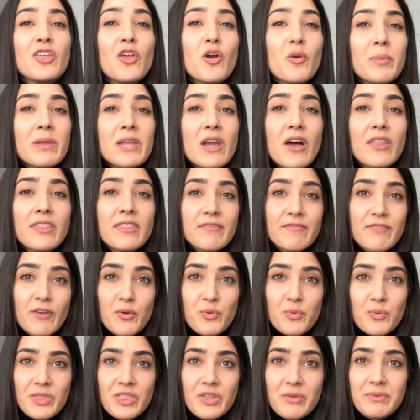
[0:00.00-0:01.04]
you'll be on the
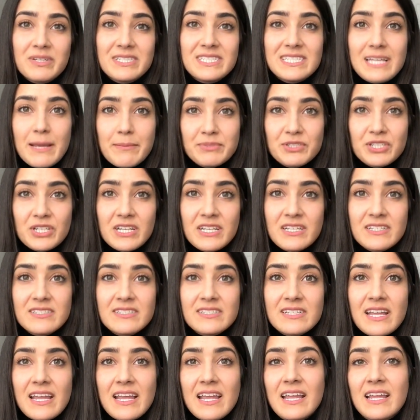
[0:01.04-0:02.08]
phone with the receptionist
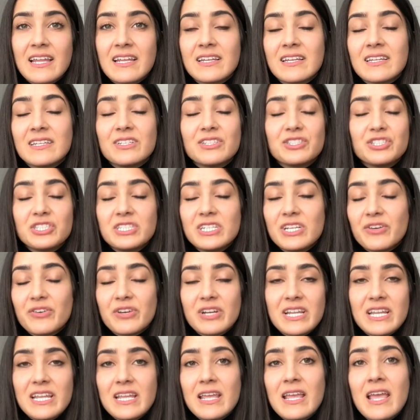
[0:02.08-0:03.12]
and she or
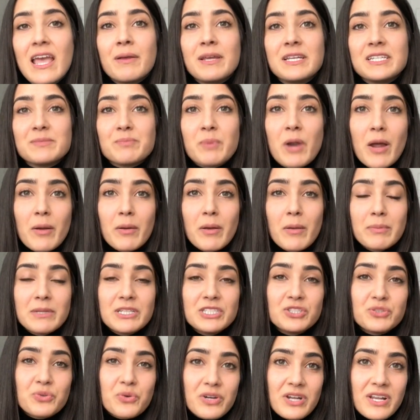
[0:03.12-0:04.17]
he is probably
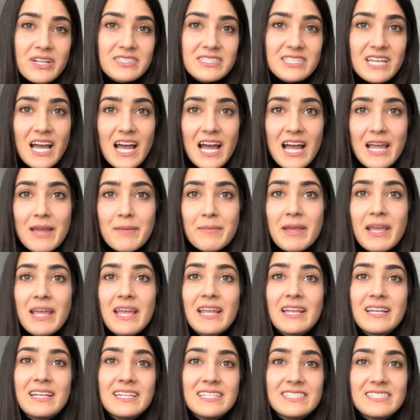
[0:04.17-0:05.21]
short on time
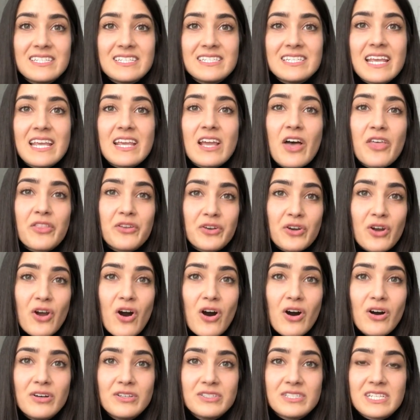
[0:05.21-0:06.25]
and needs to take other
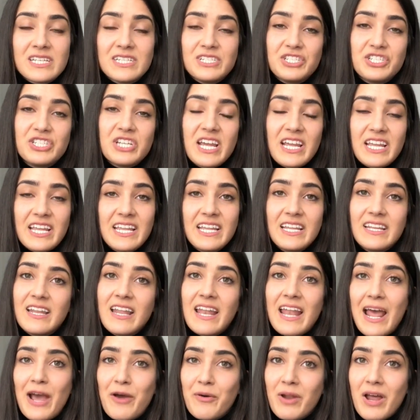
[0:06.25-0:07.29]
calls and check in
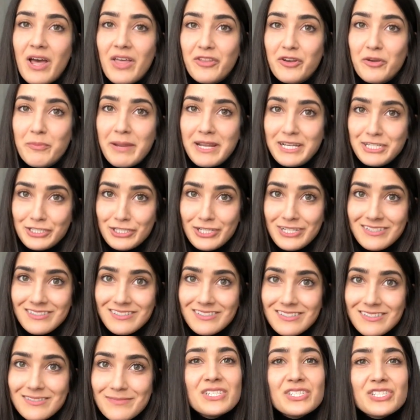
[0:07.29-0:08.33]
and out other patients.
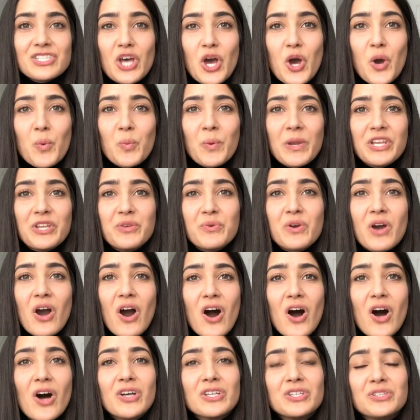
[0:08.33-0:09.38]
So when you
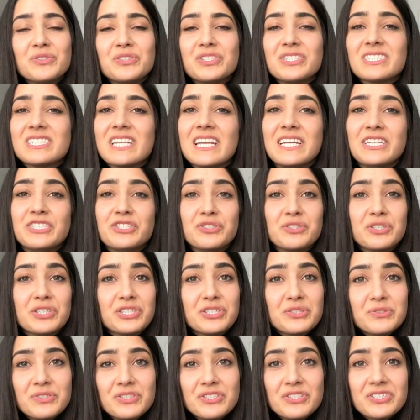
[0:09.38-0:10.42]
call, you just
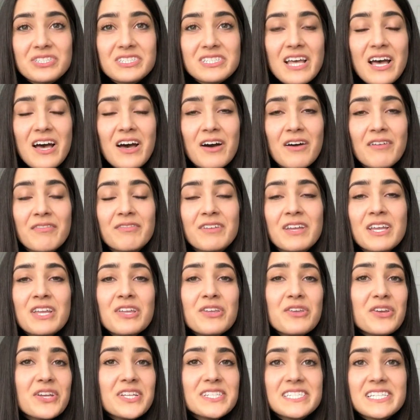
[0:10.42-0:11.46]
introduce yourself.
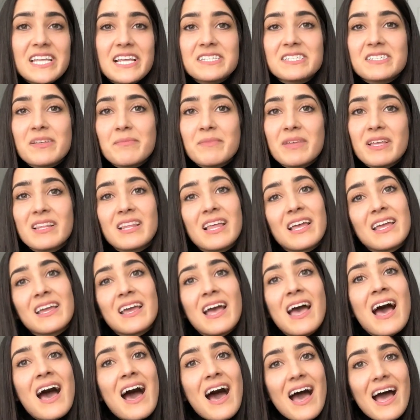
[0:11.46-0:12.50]
You can say something like,
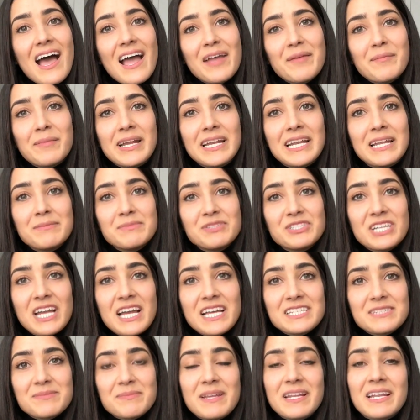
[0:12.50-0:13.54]
"Hi, my name's
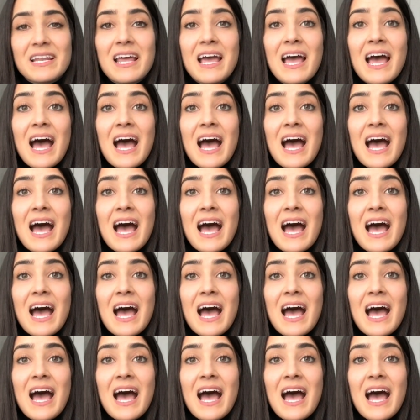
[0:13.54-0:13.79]
Jasmine.